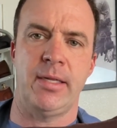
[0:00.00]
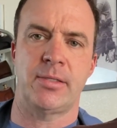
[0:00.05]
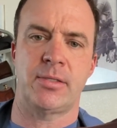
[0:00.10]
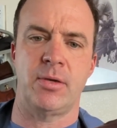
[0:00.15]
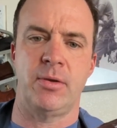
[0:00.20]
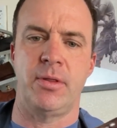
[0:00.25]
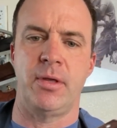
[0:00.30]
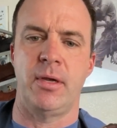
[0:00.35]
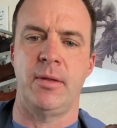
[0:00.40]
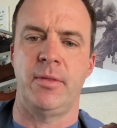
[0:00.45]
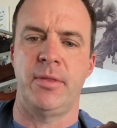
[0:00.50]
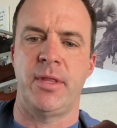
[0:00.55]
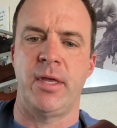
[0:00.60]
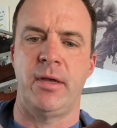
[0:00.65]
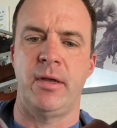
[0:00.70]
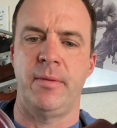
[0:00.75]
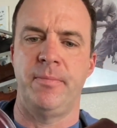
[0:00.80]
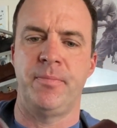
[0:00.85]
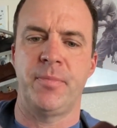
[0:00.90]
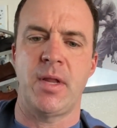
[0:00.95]
So
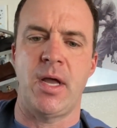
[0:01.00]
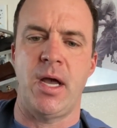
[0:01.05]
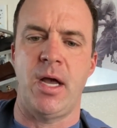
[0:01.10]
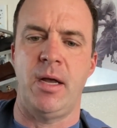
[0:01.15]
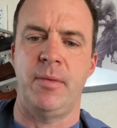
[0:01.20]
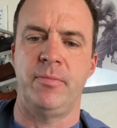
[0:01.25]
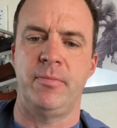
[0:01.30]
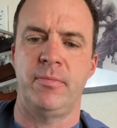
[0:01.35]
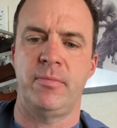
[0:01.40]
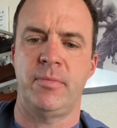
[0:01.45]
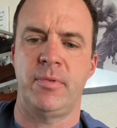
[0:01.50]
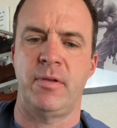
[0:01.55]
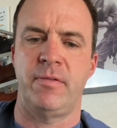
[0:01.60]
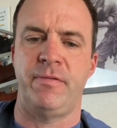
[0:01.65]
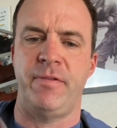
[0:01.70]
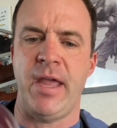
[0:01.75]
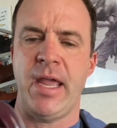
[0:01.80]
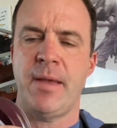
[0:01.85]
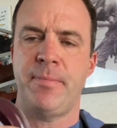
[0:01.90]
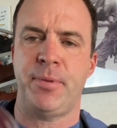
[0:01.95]
the
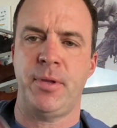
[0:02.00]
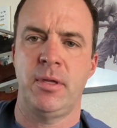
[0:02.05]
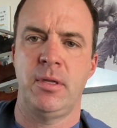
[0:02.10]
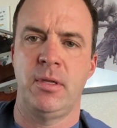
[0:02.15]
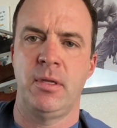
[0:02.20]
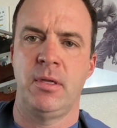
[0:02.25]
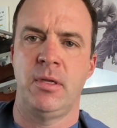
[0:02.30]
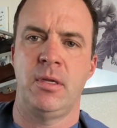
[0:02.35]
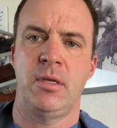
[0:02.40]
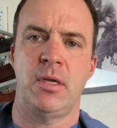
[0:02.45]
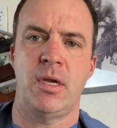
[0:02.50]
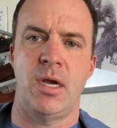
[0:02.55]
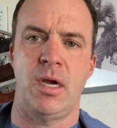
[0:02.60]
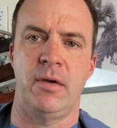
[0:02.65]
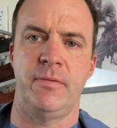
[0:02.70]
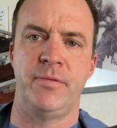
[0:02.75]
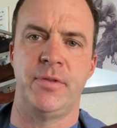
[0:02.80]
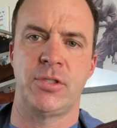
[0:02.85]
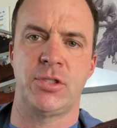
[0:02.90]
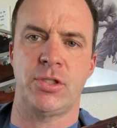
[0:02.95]
vamp
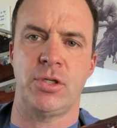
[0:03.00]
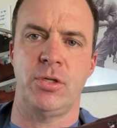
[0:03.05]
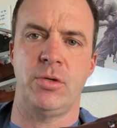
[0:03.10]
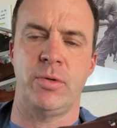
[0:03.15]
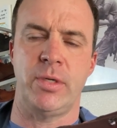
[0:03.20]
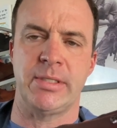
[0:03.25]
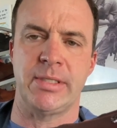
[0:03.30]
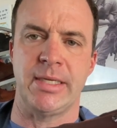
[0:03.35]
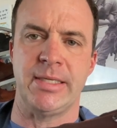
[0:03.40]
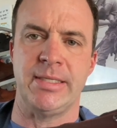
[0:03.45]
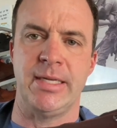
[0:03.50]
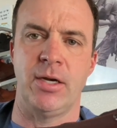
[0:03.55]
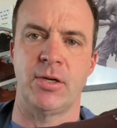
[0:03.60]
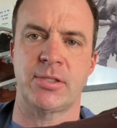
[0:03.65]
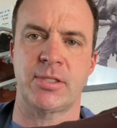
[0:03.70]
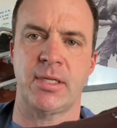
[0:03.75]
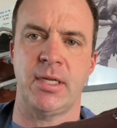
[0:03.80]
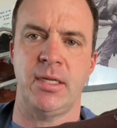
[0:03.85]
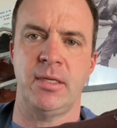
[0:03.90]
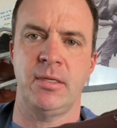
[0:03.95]
of the shoe is a deer
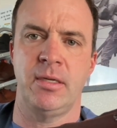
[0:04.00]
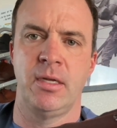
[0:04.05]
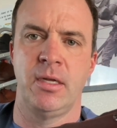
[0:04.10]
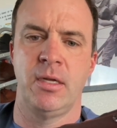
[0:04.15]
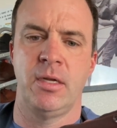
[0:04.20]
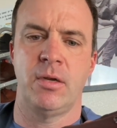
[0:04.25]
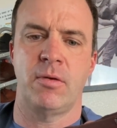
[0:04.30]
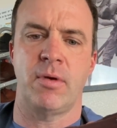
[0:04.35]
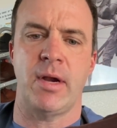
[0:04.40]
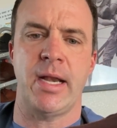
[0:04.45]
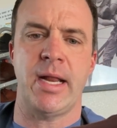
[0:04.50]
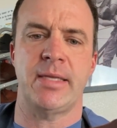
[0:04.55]
skin, right?